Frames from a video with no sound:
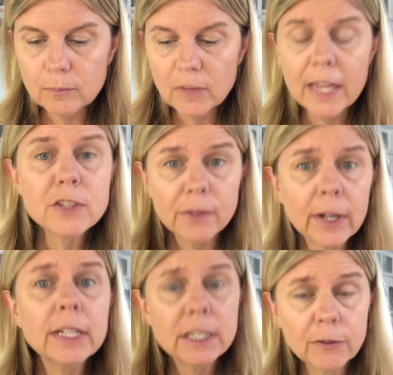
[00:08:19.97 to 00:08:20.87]
It's
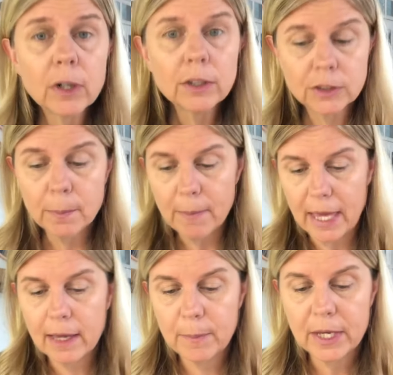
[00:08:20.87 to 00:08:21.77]
very difficult to
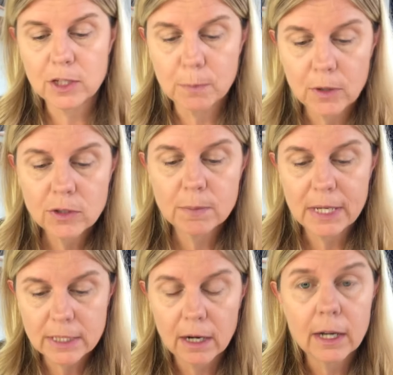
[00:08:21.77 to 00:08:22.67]
make because most
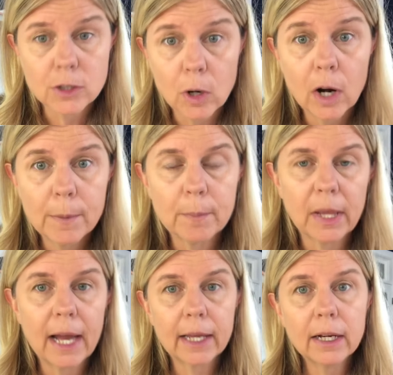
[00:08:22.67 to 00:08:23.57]
mascara has carbon
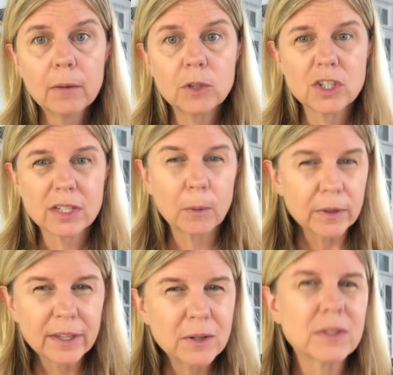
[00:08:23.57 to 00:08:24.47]
black in it, which is like
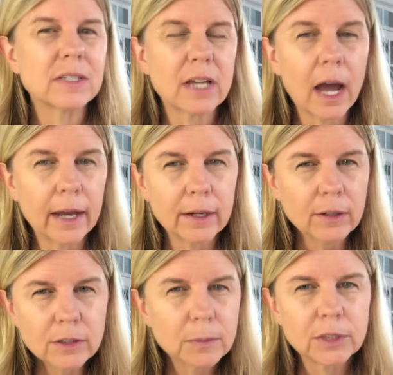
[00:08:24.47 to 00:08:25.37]
what they use in
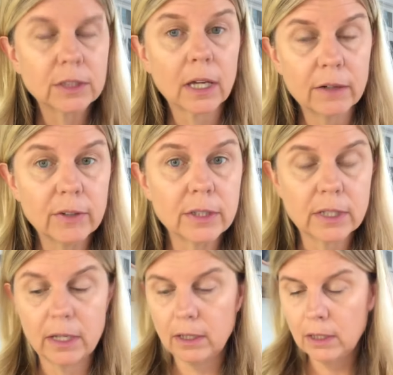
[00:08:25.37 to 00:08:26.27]
tires, which is kind of
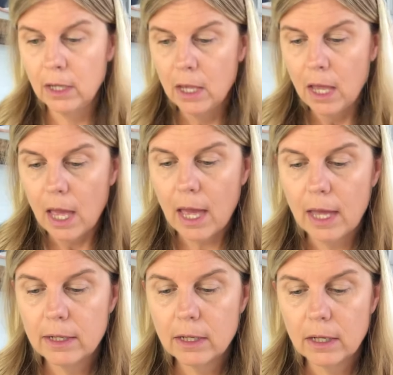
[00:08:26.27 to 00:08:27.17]
insane.
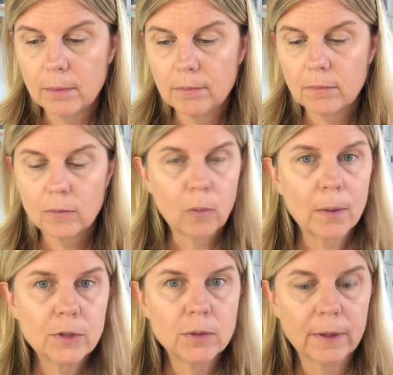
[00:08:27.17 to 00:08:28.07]
And why
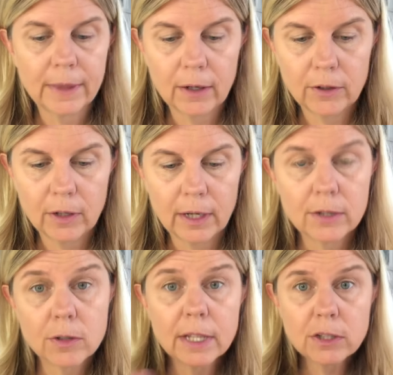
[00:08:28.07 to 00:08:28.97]
would you want that on your eye?
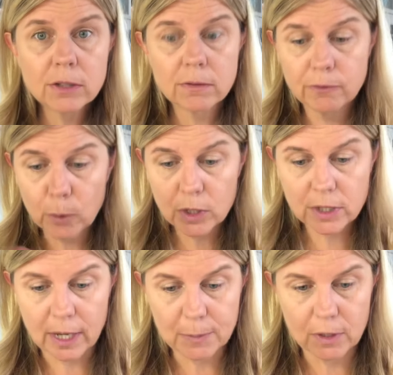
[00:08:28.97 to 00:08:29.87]
So that's 4
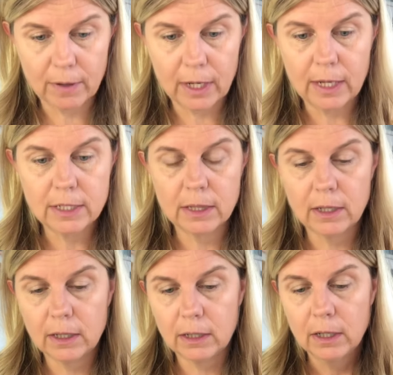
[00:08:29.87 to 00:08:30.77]
steps already. I did
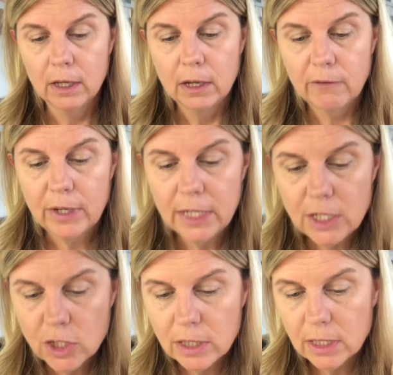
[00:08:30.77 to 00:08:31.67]
the
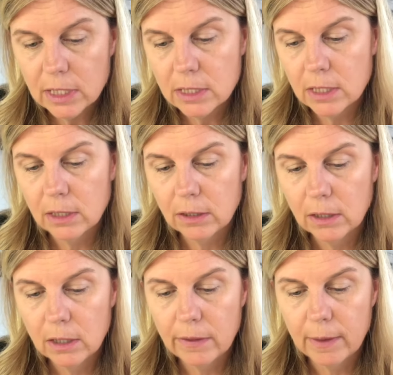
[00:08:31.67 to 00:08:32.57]
foundation, the
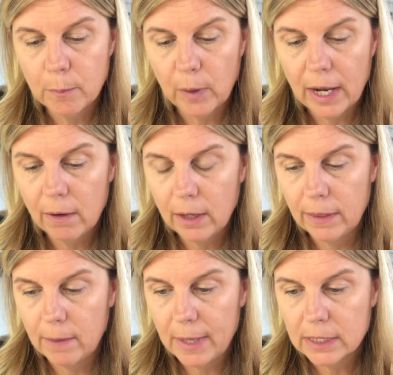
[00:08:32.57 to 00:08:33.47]
concealer, the brow,
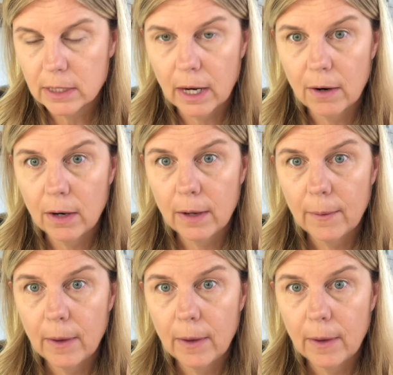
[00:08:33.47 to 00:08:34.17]
and the mascara.